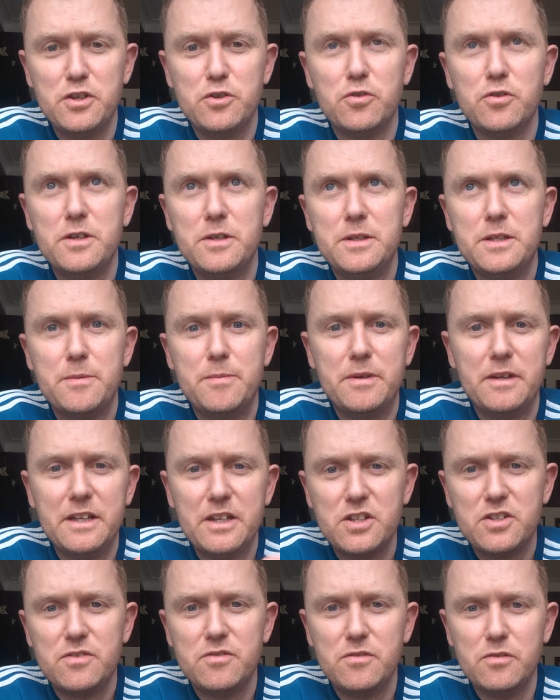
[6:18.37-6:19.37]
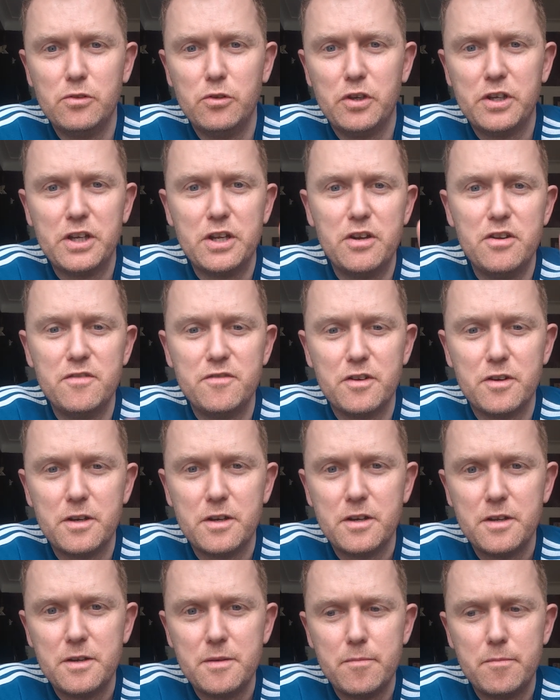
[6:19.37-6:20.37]
You don't need to be like looking out
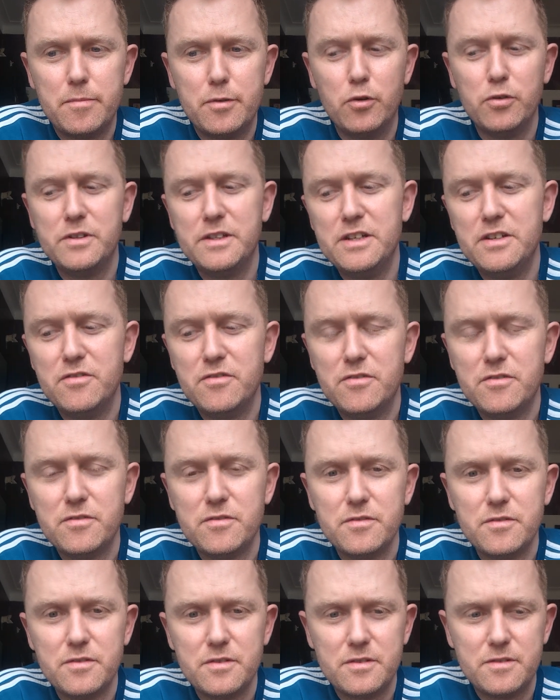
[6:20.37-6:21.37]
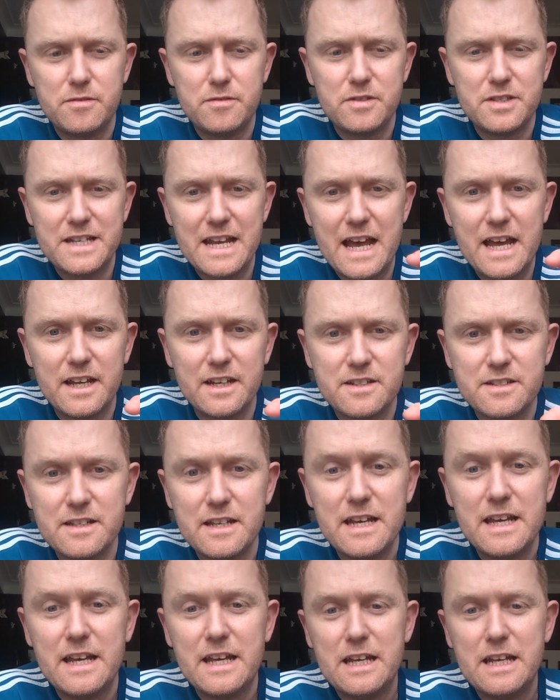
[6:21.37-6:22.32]
for protein snacks,